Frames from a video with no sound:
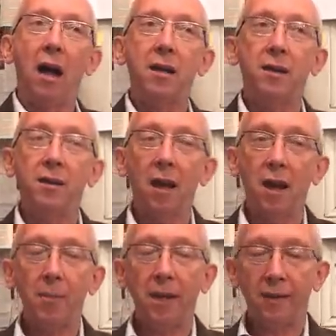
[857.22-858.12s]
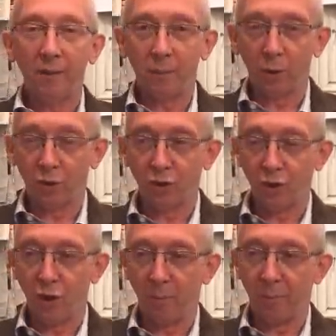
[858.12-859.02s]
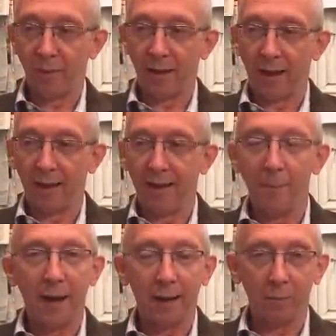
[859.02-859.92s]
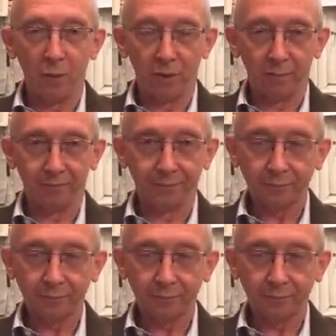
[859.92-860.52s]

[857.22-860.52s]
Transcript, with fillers: I can come into the bookshop in a bad mood,